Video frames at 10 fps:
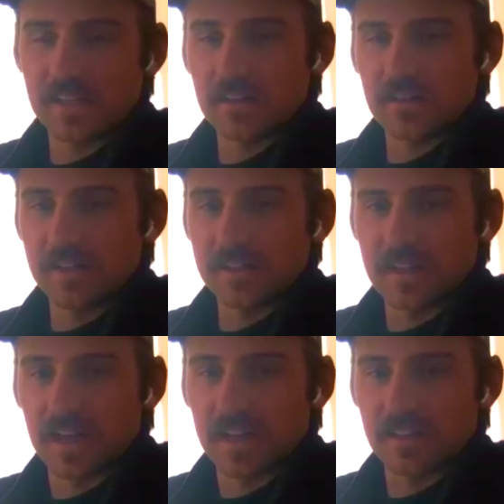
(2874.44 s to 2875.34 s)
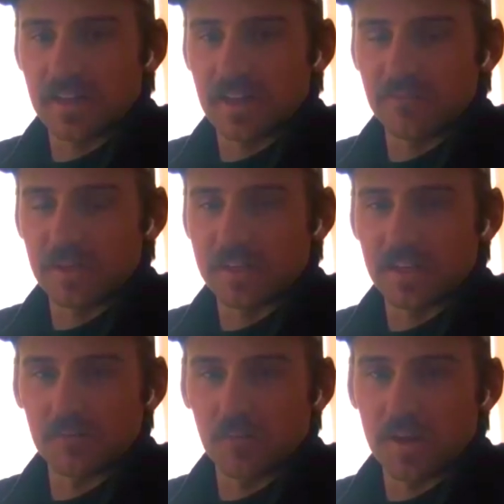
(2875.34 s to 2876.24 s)
that's the other reason that I've been
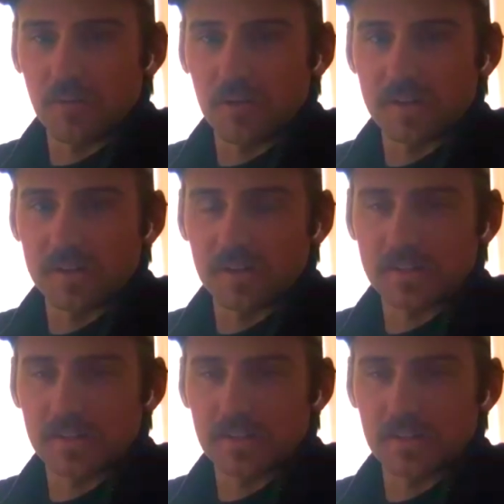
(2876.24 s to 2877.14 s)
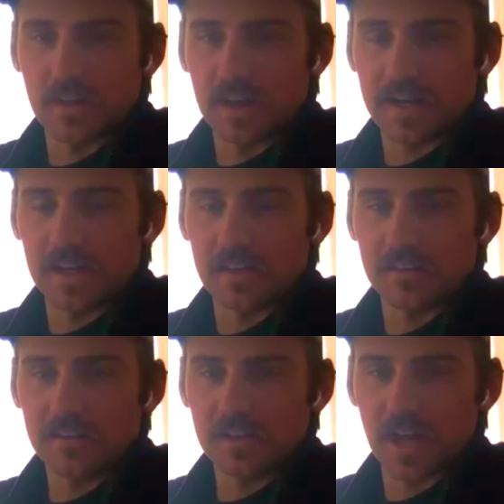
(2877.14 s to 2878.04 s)
getting way more into this is I got
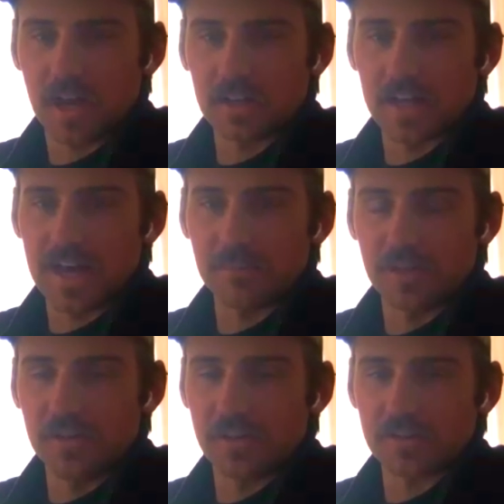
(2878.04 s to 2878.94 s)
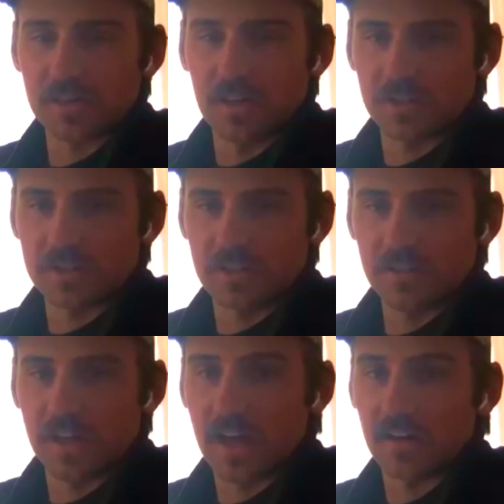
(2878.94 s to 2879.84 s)
a chocolate lab 2 years ago. She's
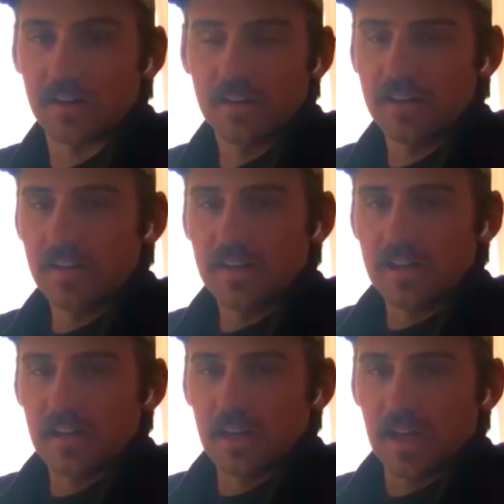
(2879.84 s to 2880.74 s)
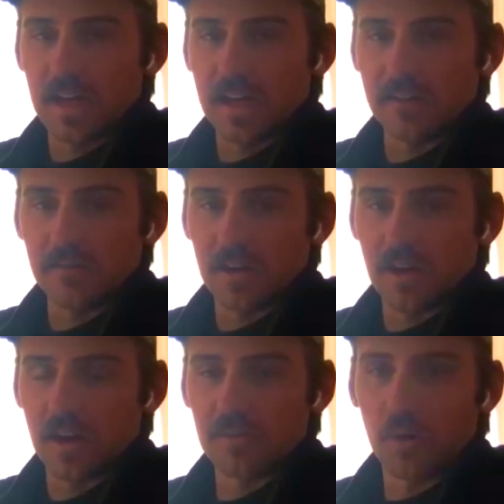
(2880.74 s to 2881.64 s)
2 now. And
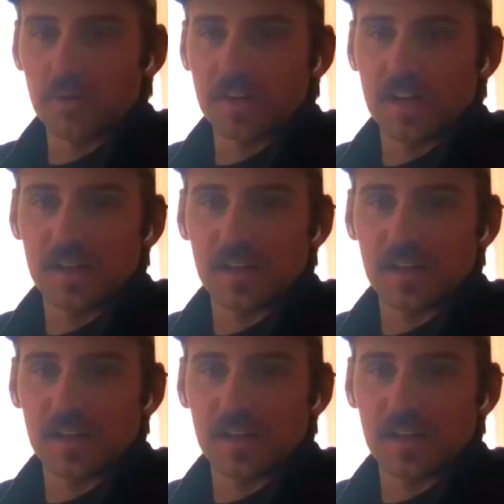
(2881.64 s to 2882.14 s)
her, more than